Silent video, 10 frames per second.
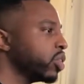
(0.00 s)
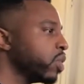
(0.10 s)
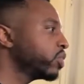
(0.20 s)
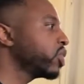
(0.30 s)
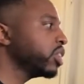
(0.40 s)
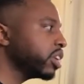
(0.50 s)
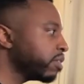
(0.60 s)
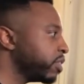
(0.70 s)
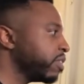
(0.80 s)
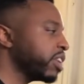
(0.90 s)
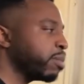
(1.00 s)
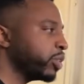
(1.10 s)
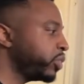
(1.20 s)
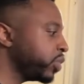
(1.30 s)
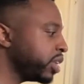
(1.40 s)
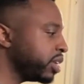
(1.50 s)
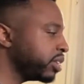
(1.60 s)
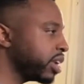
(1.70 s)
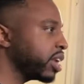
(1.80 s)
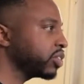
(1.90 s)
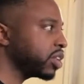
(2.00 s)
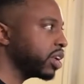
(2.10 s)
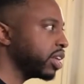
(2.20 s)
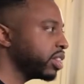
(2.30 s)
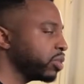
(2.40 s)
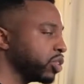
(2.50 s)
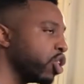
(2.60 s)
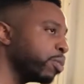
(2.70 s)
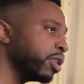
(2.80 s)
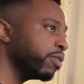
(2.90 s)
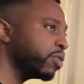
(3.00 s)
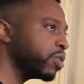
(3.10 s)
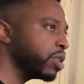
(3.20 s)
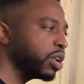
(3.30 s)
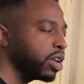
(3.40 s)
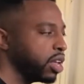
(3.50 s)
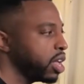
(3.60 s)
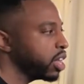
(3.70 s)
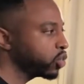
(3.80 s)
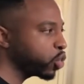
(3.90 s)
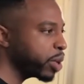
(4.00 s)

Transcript: So I started looking for different opportunities, and I saw that there was an opening for a